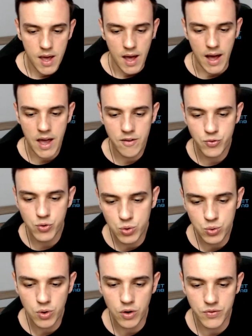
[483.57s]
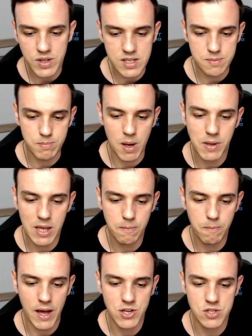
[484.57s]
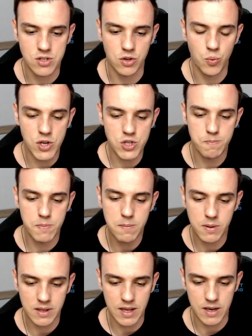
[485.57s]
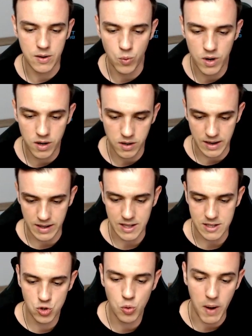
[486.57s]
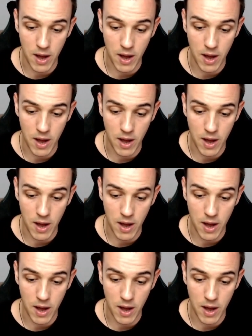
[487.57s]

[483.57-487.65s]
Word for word: I have two of these pumpkin patches on which people can work and get soup.